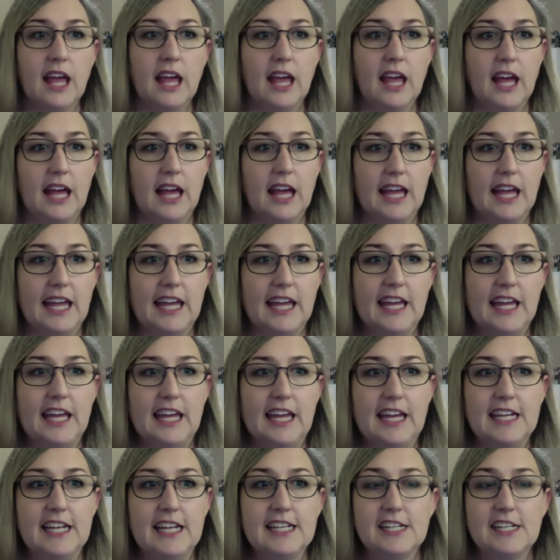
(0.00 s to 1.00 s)
In
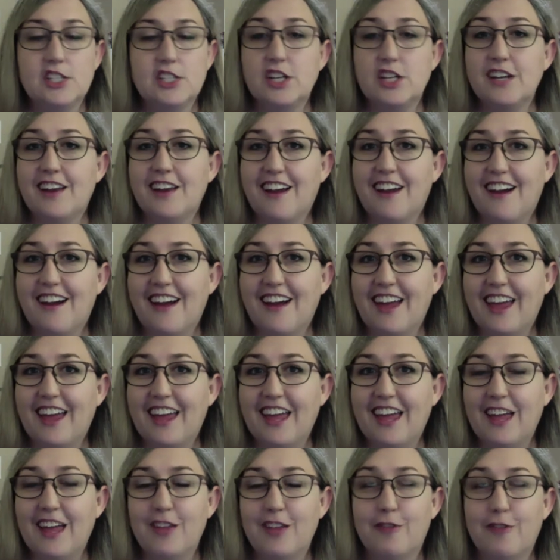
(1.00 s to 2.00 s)
addition,
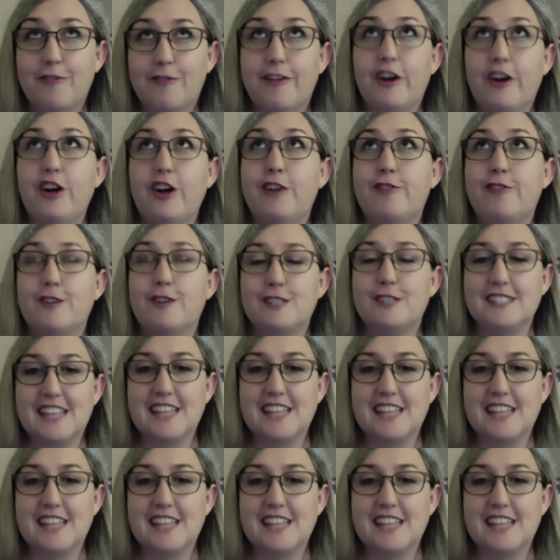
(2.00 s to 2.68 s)
the very first